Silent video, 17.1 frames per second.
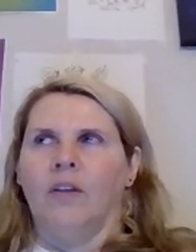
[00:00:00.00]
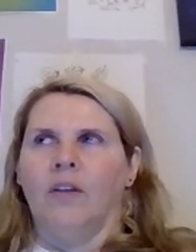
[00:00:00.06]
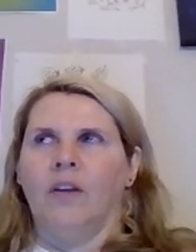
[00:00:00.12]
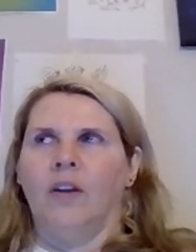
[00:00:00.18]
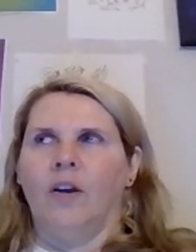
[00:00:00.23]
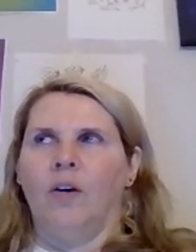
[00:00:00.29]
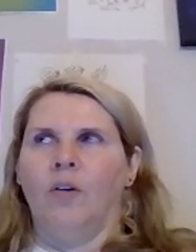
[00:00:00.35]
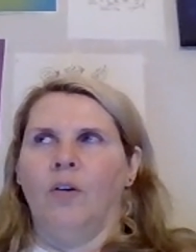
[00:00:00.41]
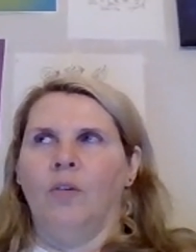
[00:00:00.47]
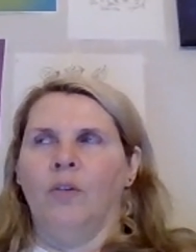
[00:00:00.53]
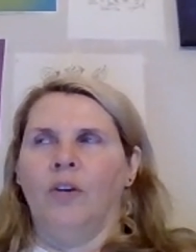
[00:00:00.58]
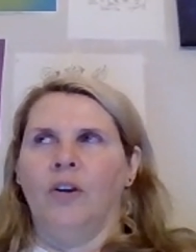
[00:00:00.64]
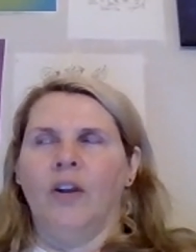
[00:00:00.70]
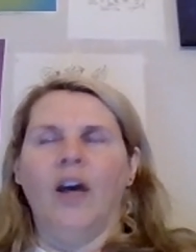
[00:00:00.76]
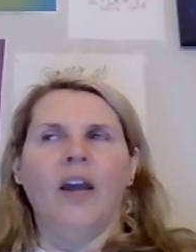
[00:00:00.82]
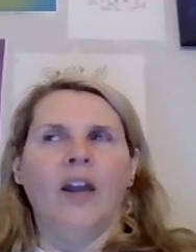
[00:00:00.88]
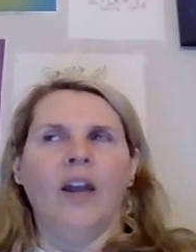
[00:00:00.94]

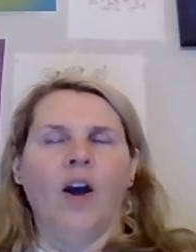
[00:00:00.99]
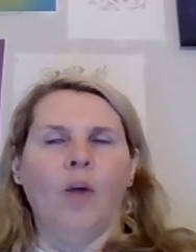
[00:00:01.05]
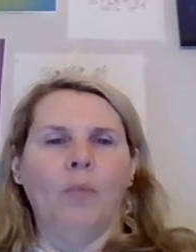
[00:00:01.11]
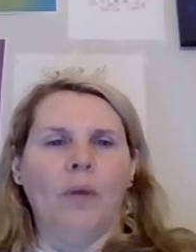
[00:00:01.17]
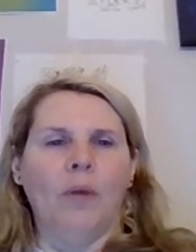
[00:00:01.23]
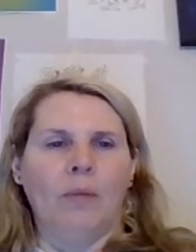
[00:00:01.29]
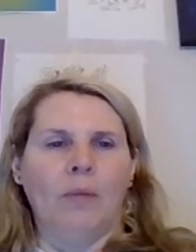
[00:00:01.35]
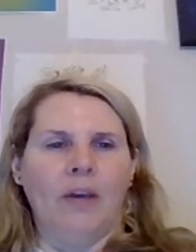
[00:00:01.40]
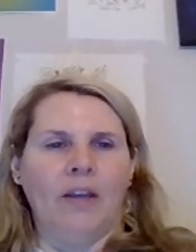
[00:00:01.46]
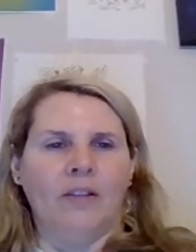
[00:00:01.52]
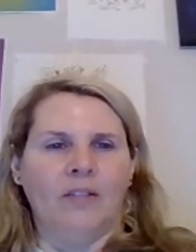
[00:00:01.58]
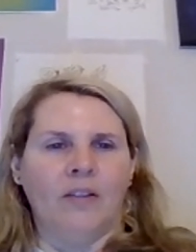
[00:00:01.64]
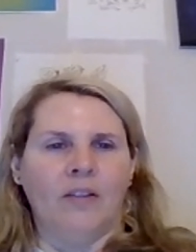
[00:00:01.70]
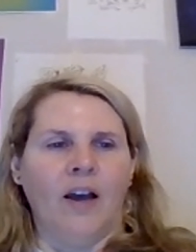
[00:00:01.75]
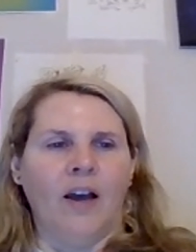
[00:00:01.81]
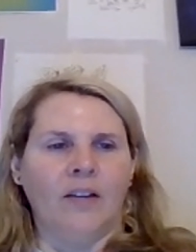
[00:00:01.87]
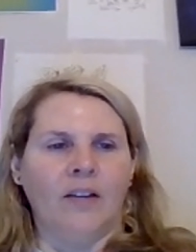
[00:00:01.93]
you're not helping me. It's
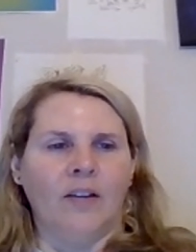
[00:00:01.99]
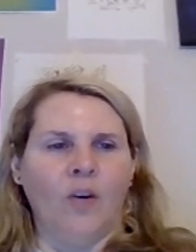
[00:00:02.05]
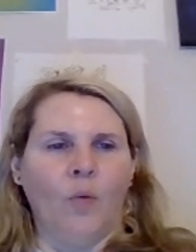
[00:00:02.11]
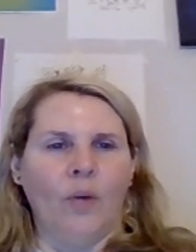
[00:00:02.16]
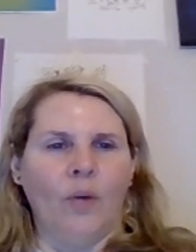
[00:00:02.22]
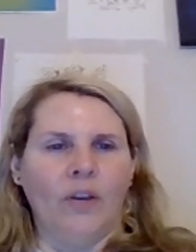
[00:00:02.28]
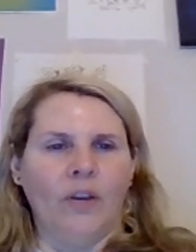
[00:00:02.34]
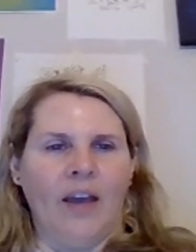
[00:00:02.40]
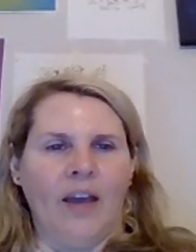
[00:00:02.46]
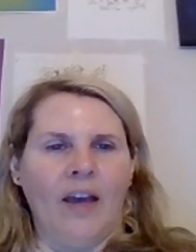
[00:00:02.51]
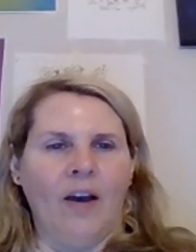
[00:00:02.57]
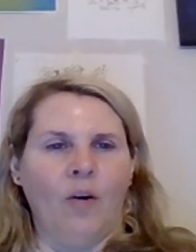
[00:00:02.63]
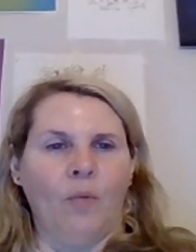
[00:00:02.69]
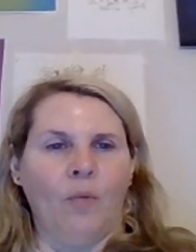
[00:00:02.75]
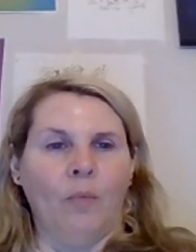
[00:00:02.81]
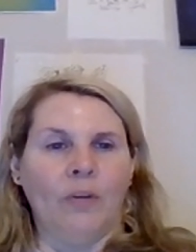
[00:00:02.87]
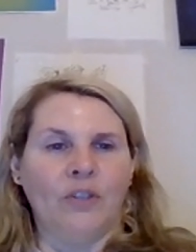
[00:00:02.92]
not going
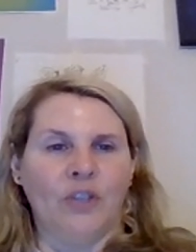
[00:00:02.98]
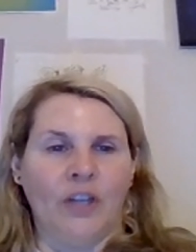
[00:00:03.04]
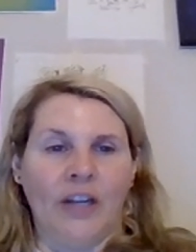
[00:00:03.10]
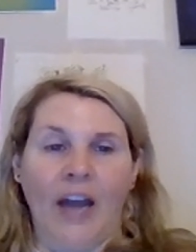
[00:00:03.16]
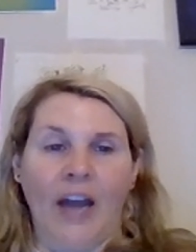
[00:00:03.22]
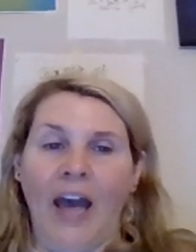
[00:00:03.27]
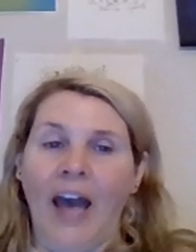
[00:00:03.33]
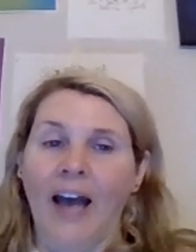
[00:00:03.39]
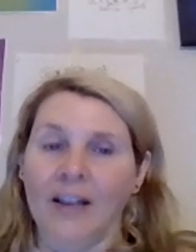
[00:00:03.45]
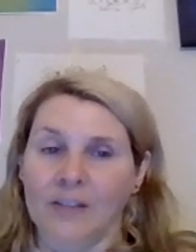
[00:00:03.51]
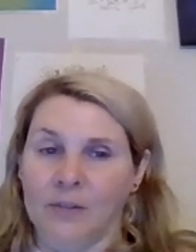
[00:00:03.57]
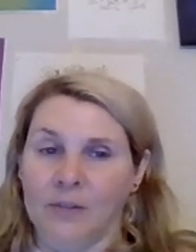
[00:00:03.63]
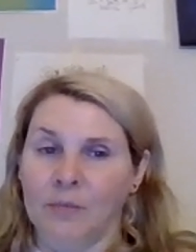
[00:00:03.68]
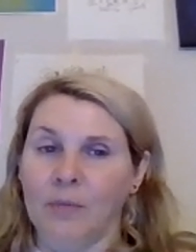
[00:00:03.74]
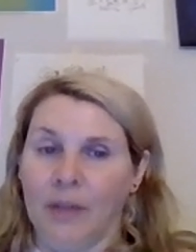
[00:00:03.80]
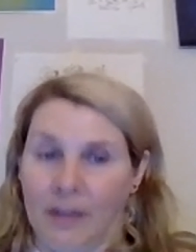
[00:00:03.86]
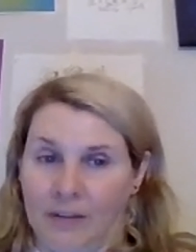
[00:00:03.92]
down, which it
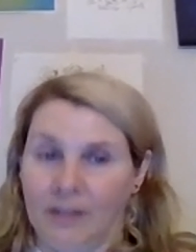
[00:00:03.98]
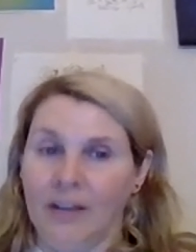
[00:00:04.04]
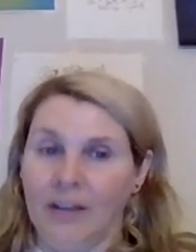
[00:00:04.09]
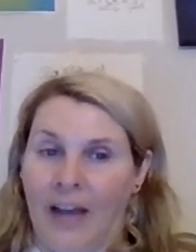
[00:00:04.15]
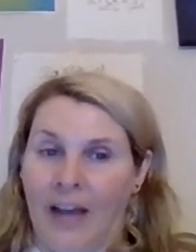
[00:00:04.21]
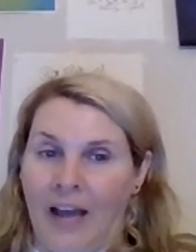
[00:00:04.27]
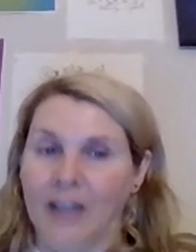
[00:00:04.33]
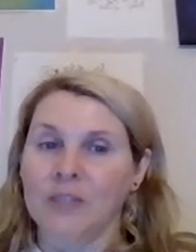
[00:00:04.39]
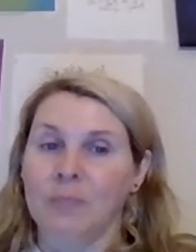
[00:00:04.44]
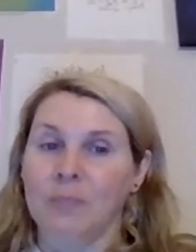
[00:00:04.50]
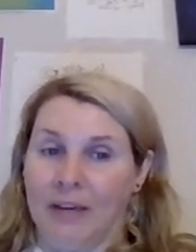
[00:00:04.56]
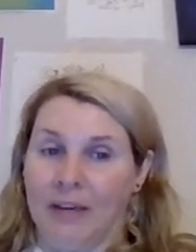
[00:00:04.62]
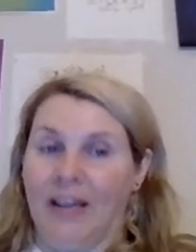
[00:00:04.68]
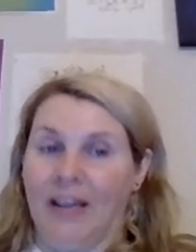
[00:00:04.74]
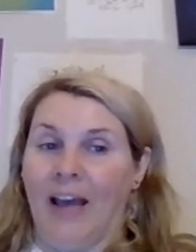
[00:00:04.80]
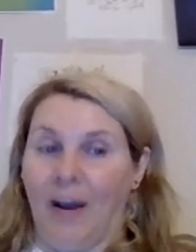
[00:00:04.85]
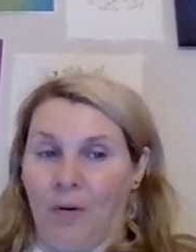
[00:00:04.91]
has
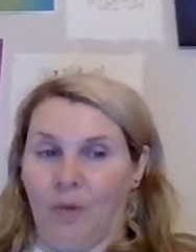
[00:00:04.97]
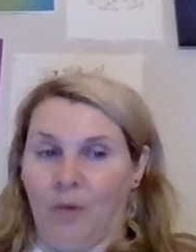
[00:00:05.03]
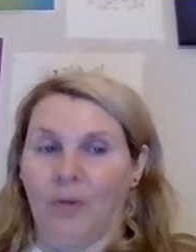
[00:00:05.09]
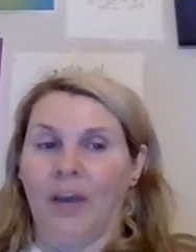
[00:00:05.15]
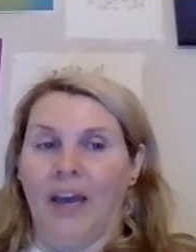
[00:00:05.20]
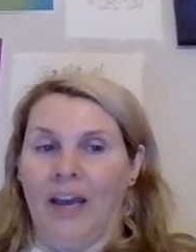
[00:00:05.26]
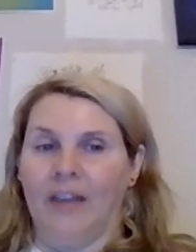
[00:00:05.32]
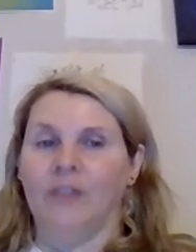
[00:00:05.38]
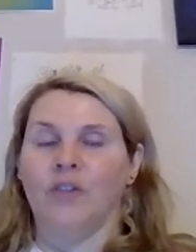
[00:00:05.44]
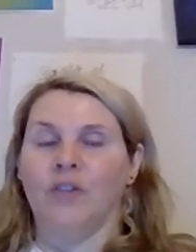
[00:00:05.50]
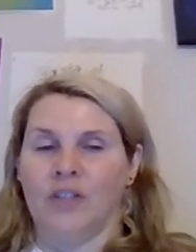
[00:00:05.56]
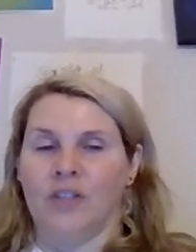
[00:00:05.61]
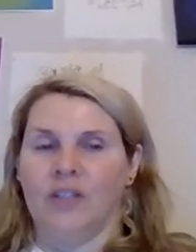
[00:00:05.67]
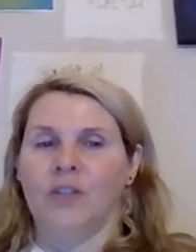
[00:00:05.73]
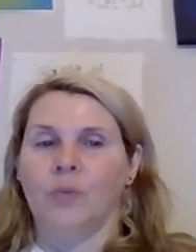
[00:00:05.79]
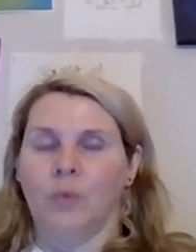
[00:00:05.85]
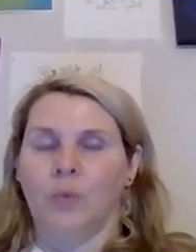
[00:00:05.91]
been down. Okay.
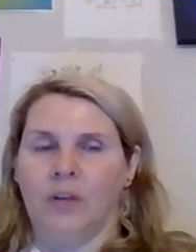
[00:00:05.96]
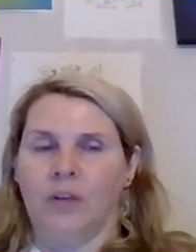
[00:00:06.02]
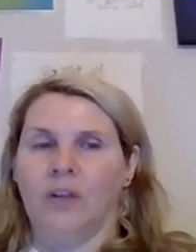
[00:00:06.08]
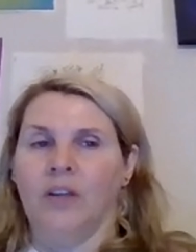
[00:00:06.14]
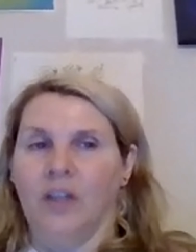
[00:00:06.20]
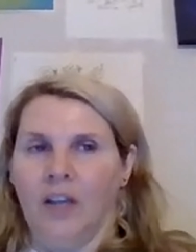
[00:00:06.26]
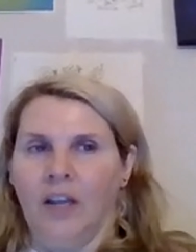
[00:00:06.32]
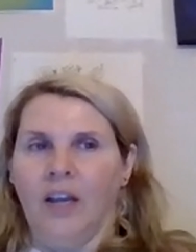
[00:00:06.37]
Just this one,